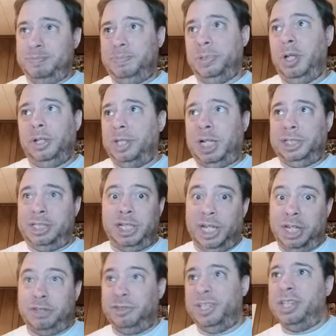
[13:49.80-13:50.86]
Blood
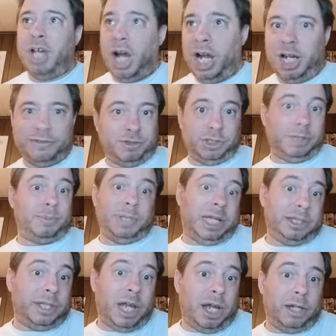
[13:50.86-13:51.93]
1983 live or something
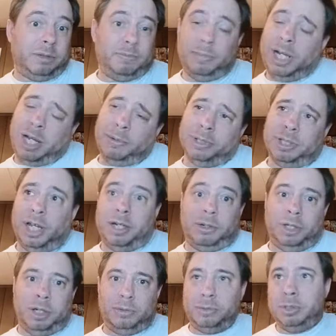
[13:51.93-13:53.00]
like that. I would I
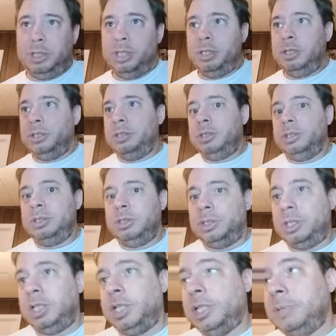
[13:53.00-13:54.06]
don't know.
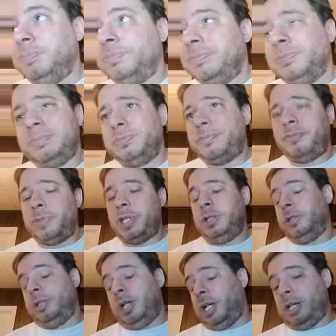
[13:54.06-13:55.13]
Um,
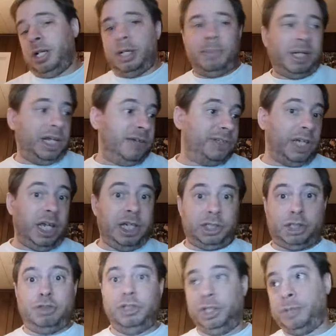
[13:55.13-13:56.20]
I might have to
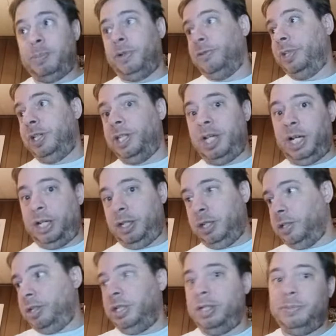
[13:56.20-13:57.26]
ask Chris and Maria that
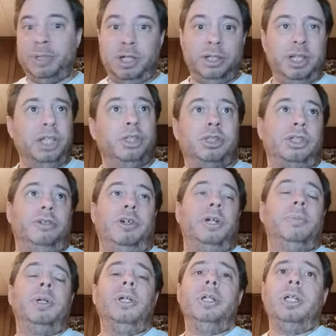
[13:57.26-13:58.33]
um, on
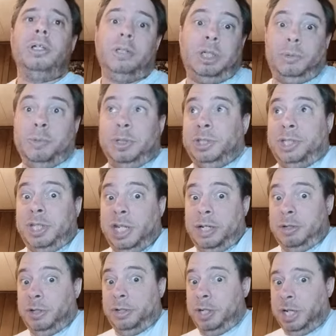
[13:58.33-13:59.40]
Instagram. Like, what's the na-
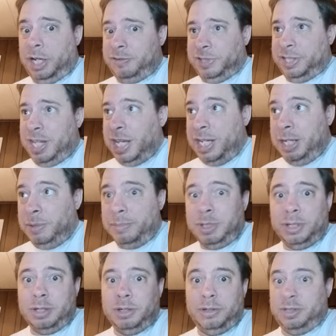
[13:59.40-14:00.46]
are you gonna have a name
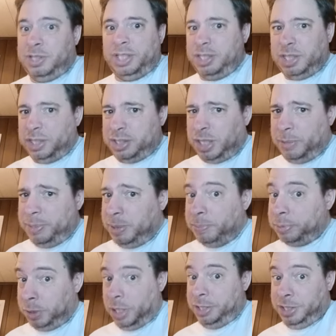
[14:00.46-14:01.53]
or is this just gonna be
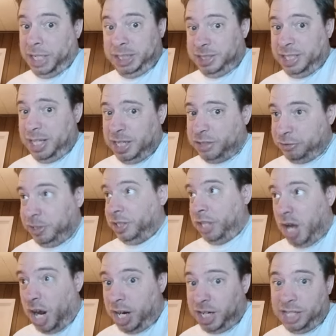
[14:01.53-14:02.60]
Blood 1983
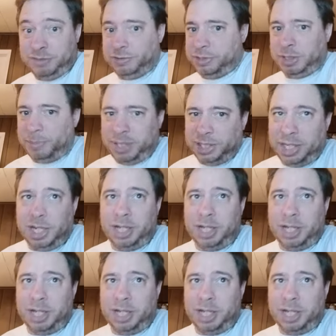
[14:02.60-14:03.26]
Live, something like